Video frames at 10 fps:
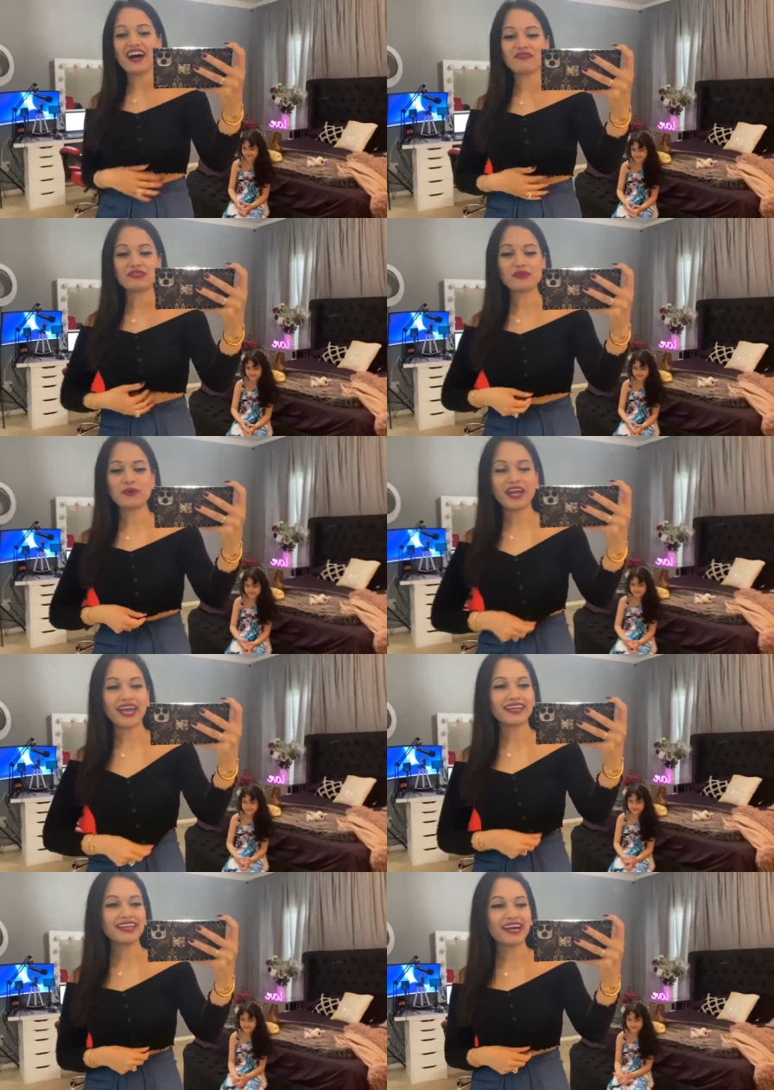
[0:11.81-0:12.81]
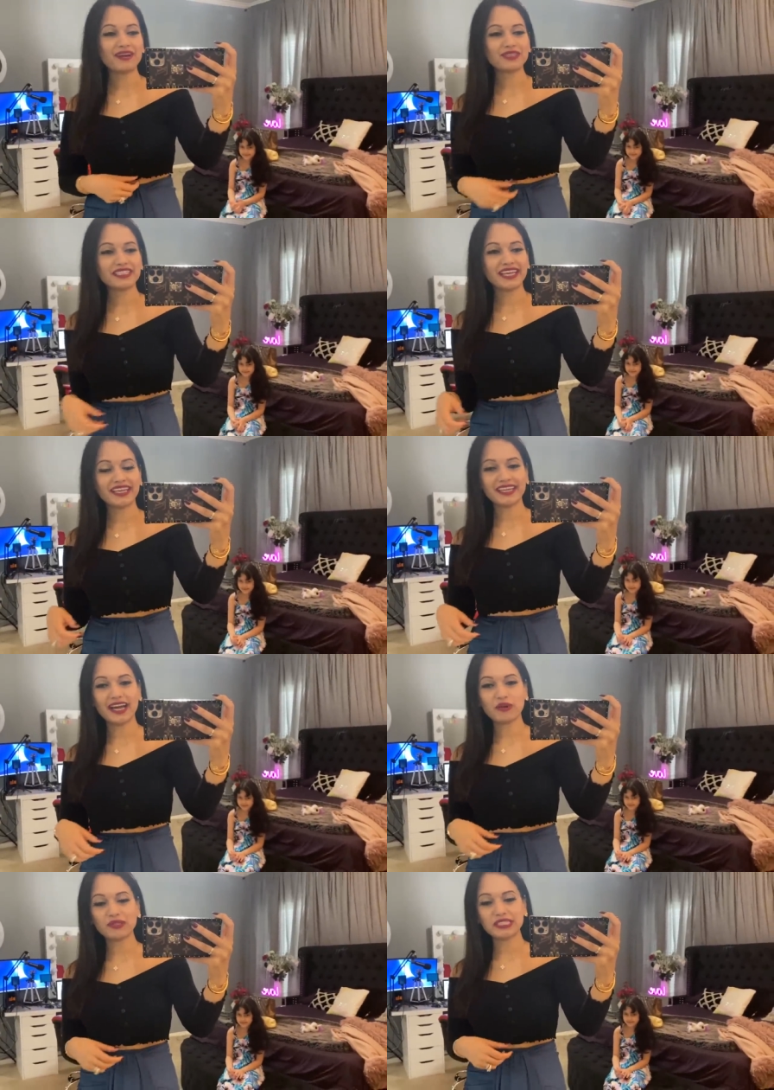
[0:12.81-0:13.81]
So we're headed out to hang
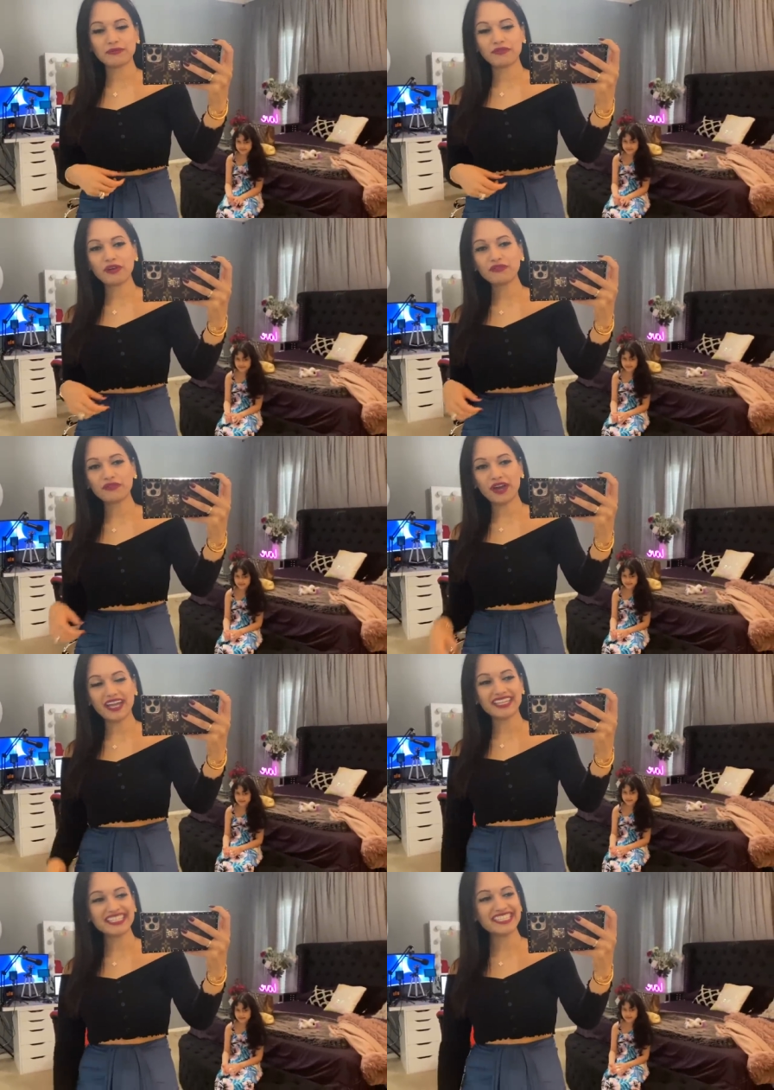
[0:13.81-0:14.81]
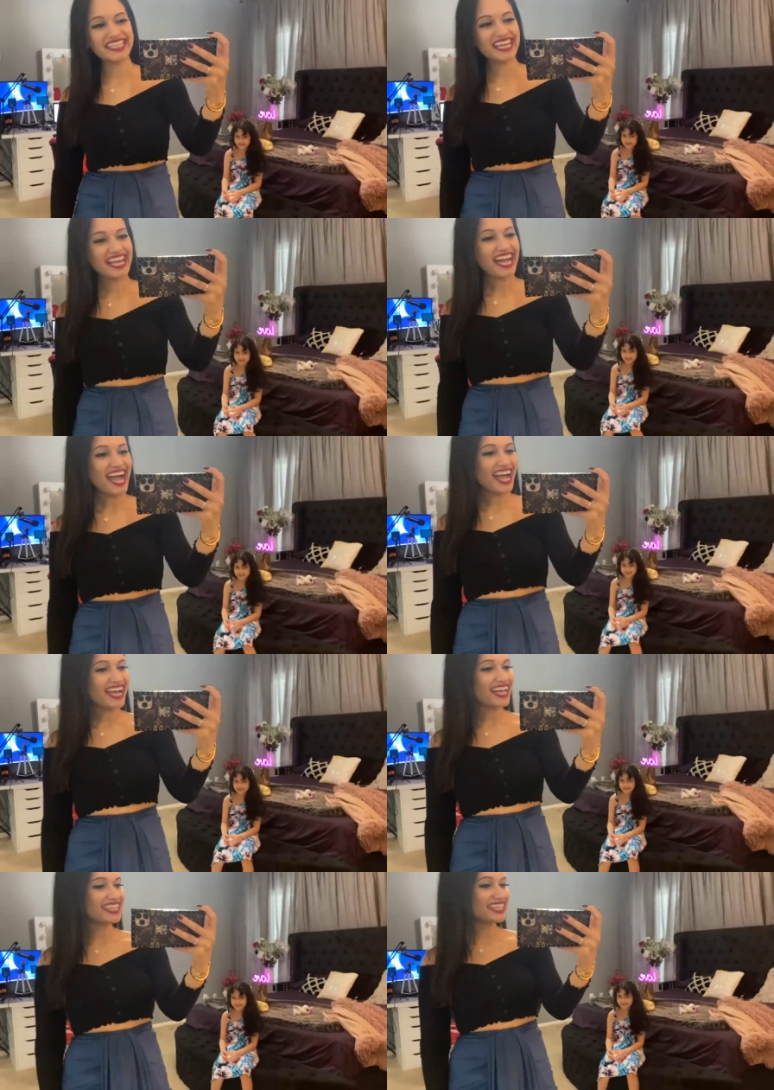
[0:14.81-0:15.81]
out with some of our friends. Hi,
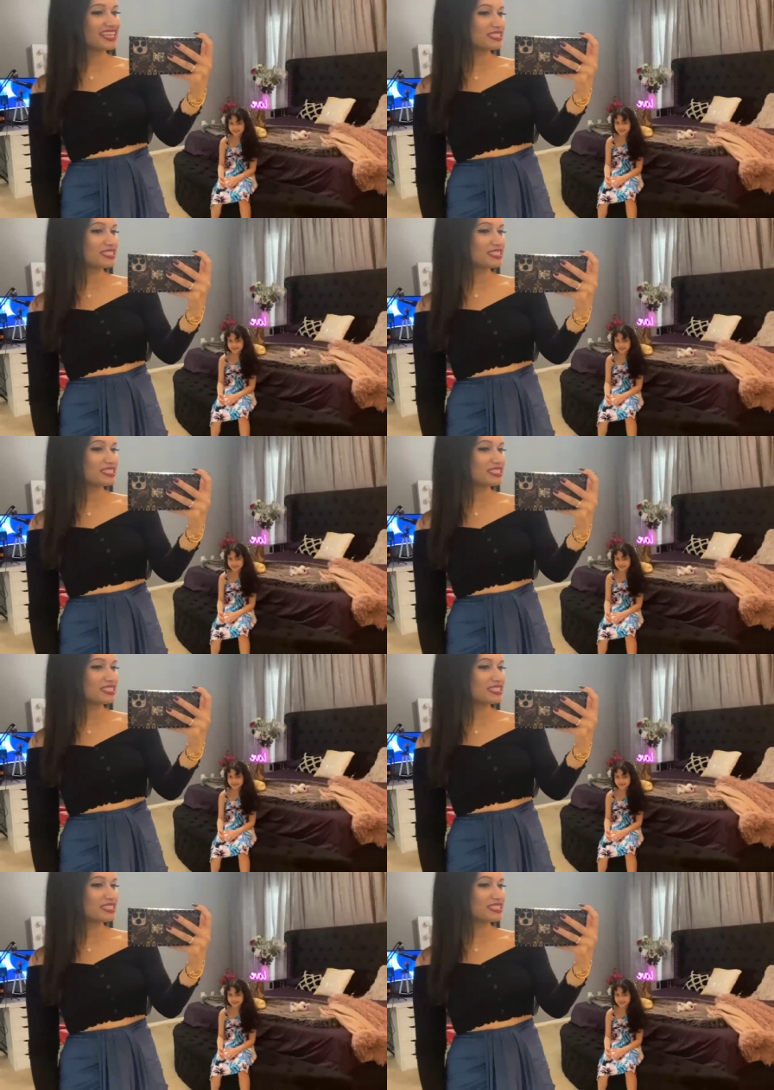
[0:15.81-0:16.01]
Alina is